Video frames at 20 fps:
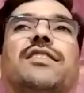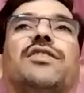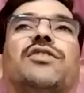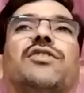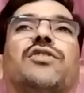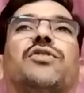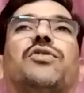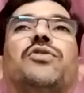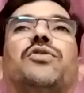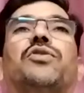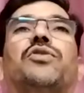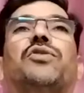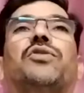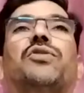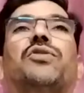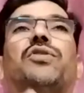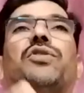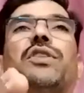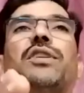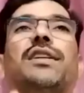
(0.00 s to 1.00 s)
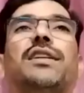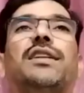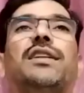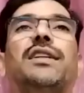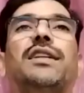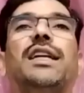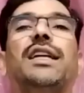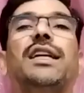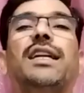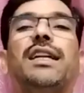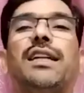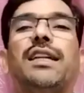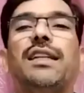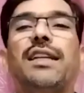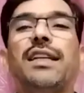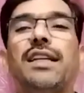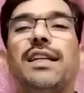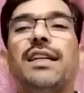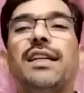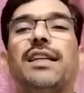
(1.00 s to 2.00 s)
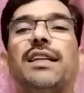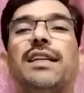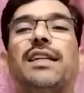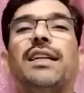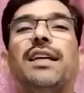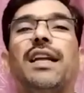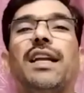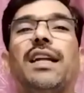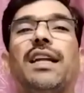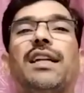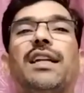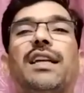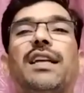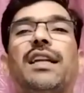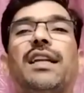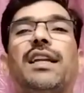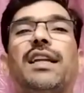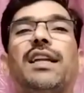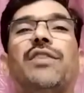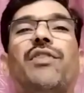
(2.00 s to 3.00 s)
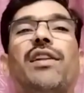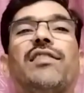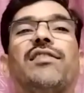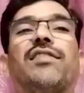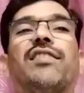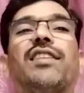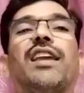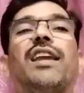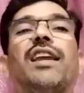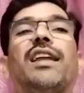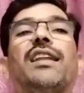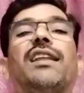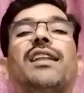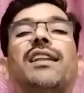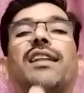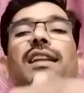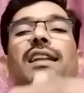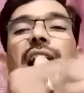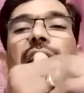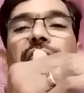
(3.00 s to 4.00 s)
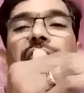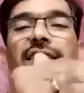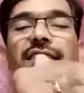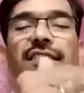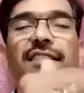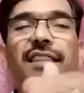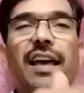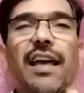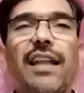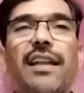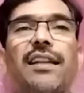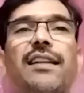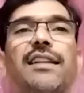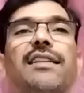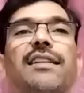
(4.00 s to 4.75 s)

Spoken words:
So it will seen in less than